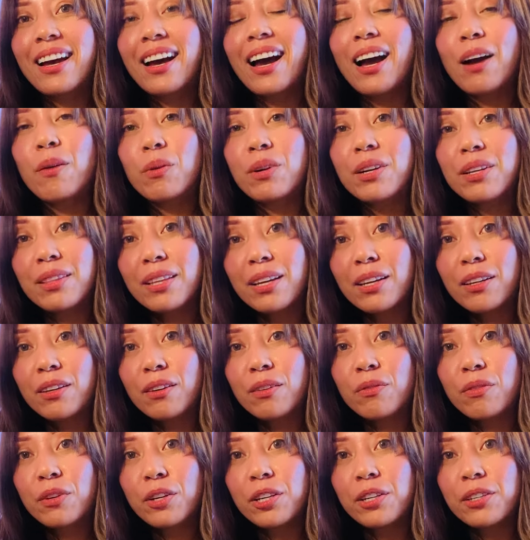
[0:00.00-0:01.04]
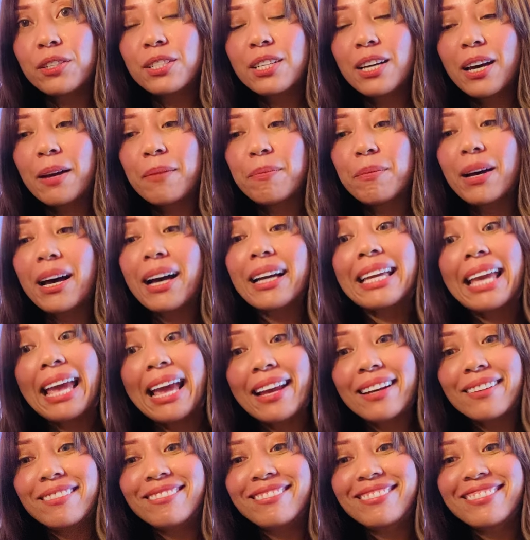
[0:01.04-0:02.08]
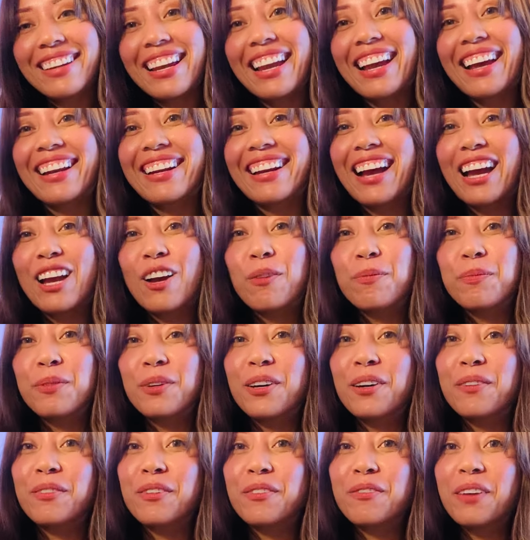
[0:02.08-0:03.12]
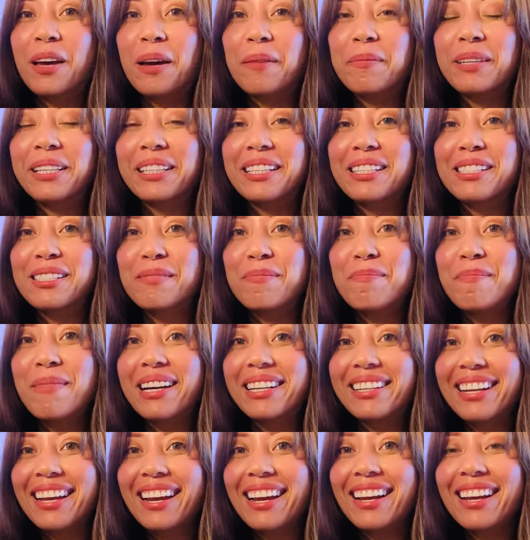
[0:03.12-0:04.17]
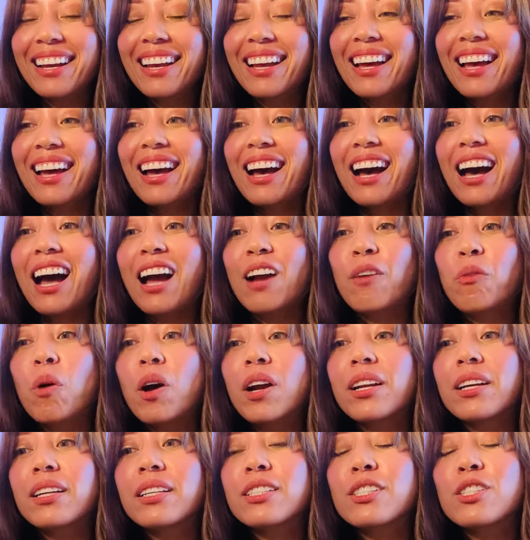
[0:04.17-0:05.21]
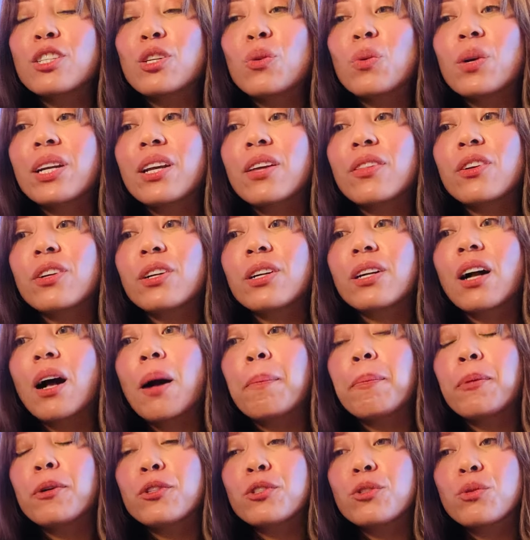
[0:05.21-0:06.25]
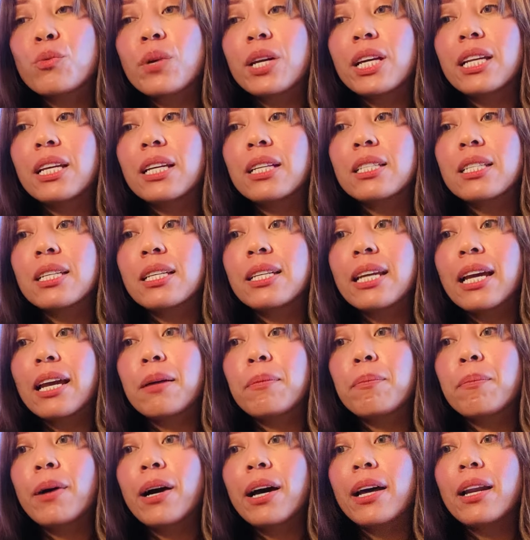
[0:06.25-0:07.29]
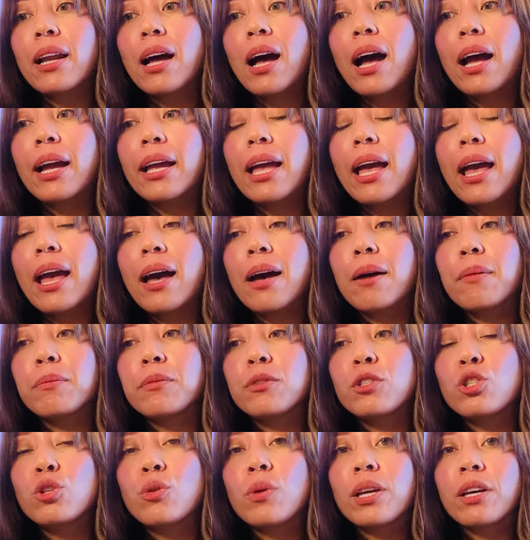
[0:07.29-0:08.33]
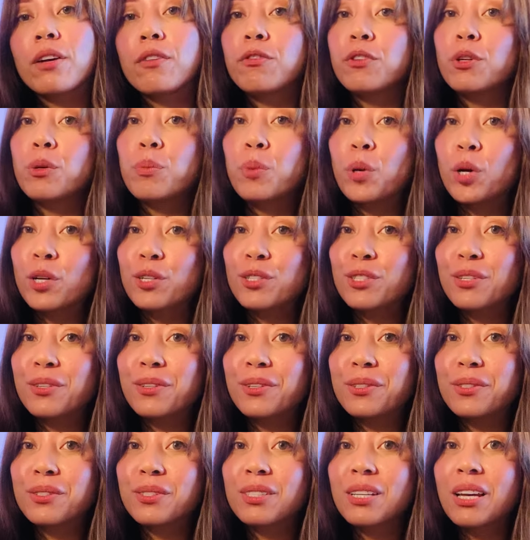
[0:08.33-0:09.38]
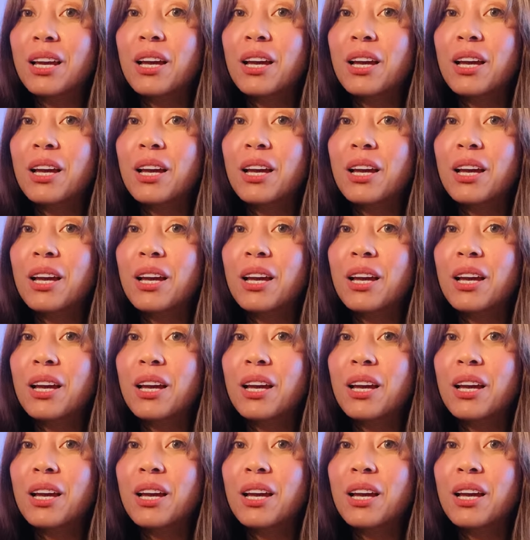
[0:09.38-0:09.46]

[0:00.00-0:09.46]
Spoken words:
I want to thank you for your time again, and I hope you have a fabulous Monday. I want to do another couples reading today, but I am doing a few personals.